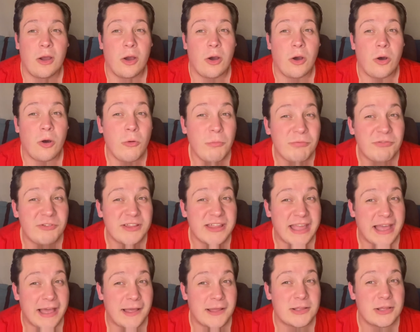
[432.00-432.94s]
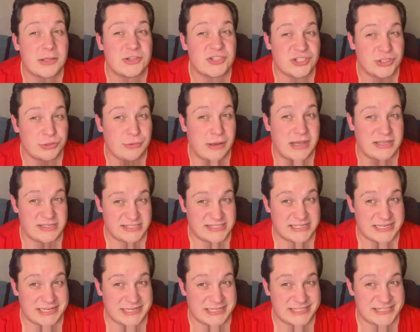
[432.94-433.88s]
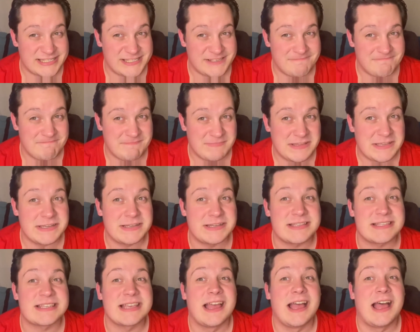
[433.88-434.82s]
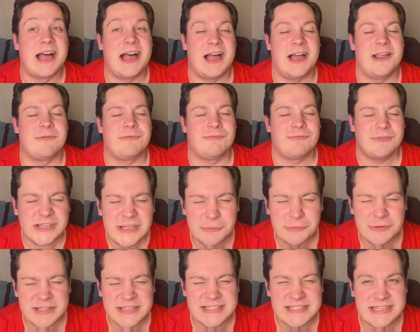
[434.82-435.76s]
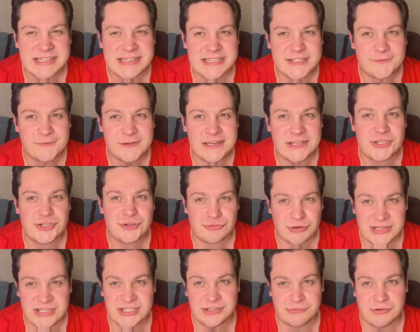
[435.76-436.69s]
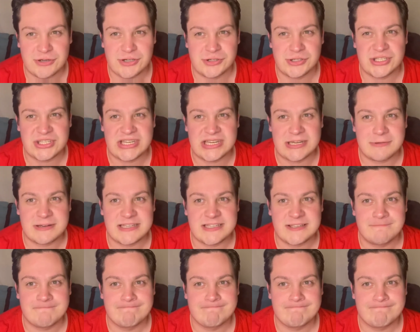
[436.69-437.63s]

Hopefully at 2 out of 6, because I really want to see this feed straight into the original series.